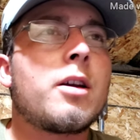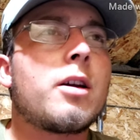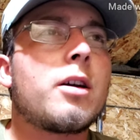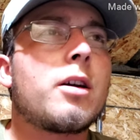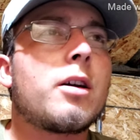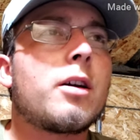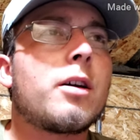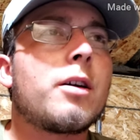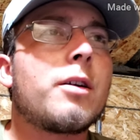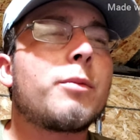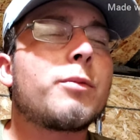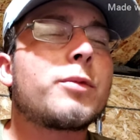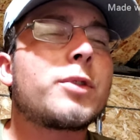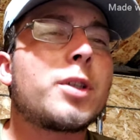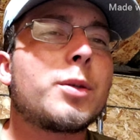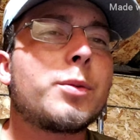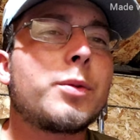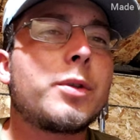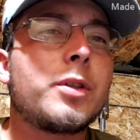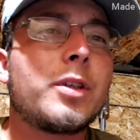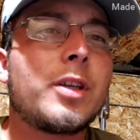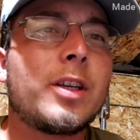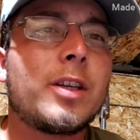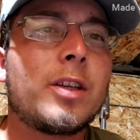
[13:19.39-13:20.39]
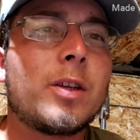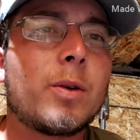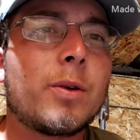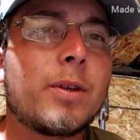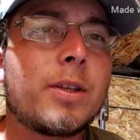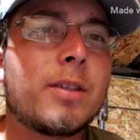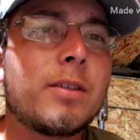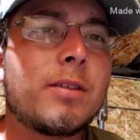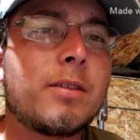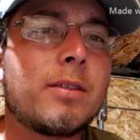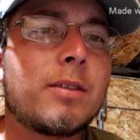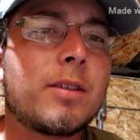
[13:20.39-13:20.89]
Something I
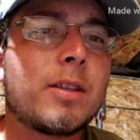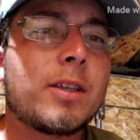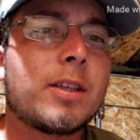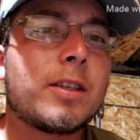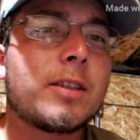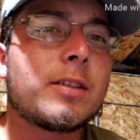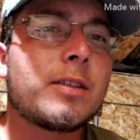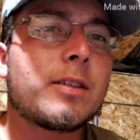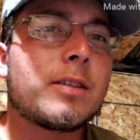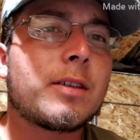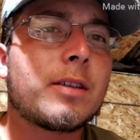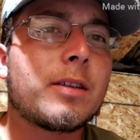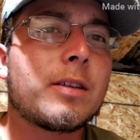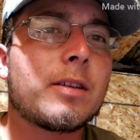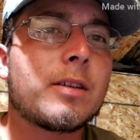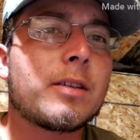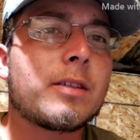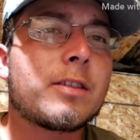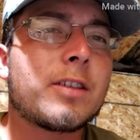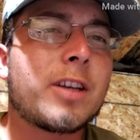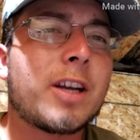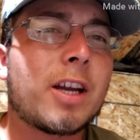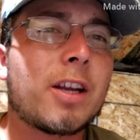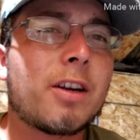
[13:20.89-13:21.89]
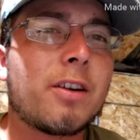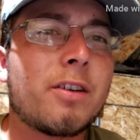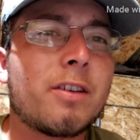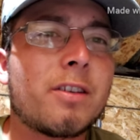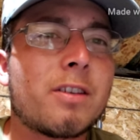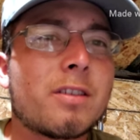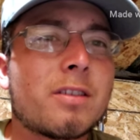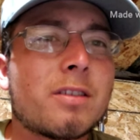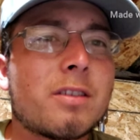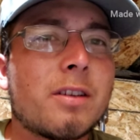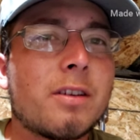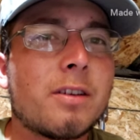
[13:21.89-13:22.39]
noticed is the tighter
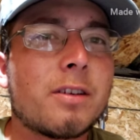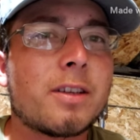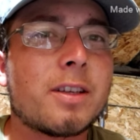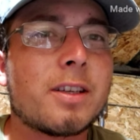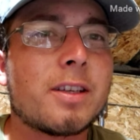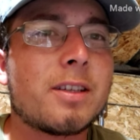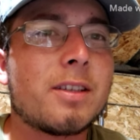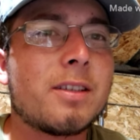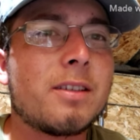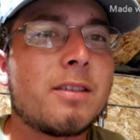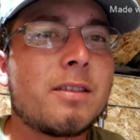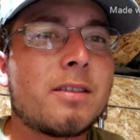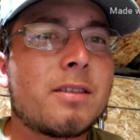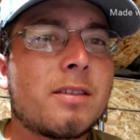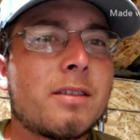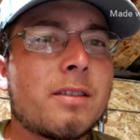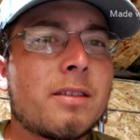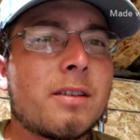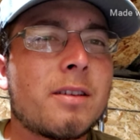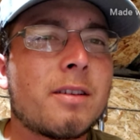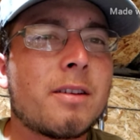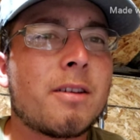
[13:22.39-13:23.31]
the slug is,